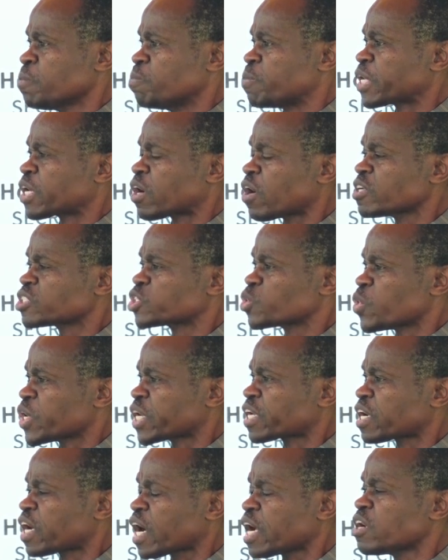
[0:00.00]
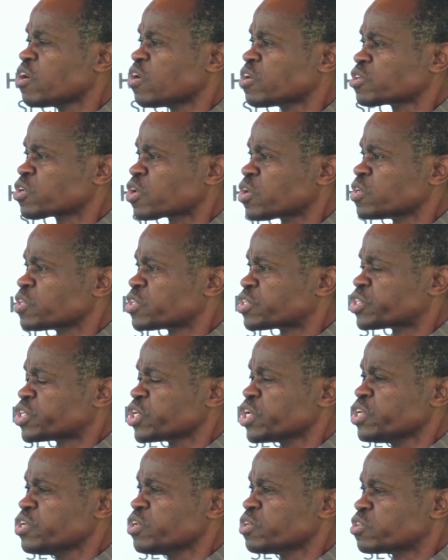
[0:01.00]
Because we cannot
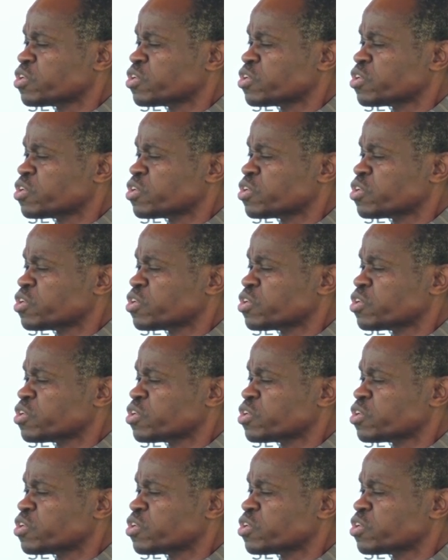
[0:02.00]
continue